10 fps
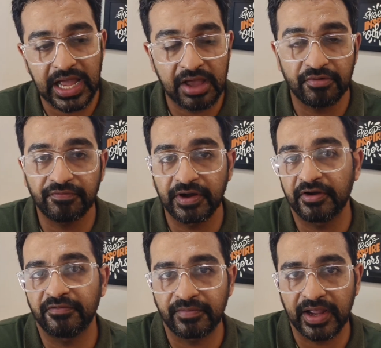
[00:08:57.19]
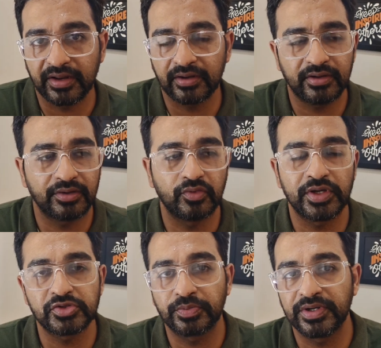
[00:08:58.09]
I have a friend of mine who
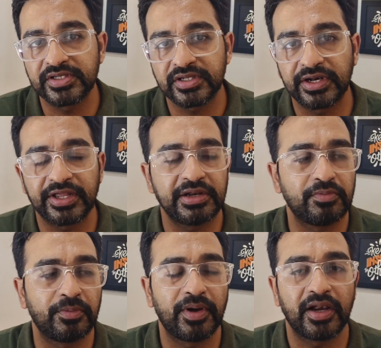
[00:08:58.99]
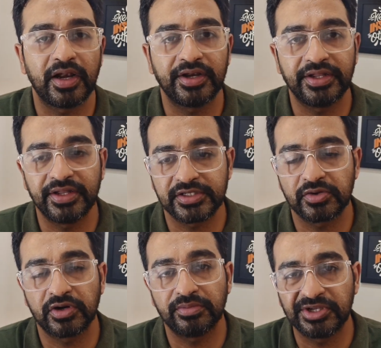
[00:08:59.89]
has opened his clinic in Bhopal, and he has
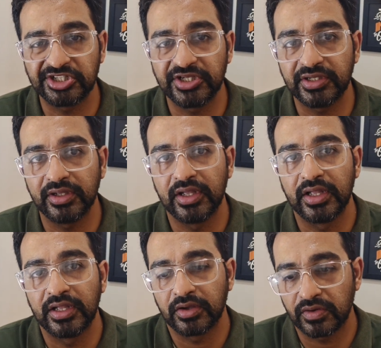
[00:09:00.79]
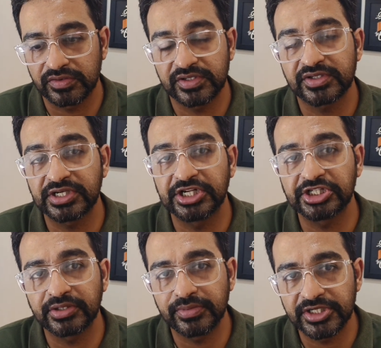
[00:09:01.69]
got a machine, conscious
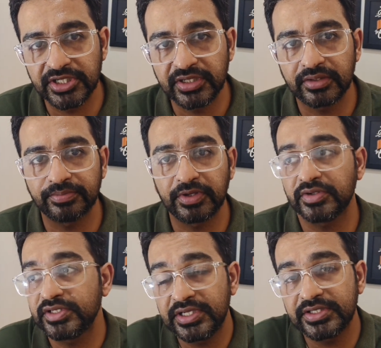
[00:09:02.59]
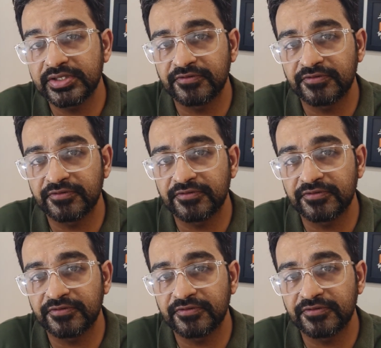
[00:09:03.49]
sedation machine, because he is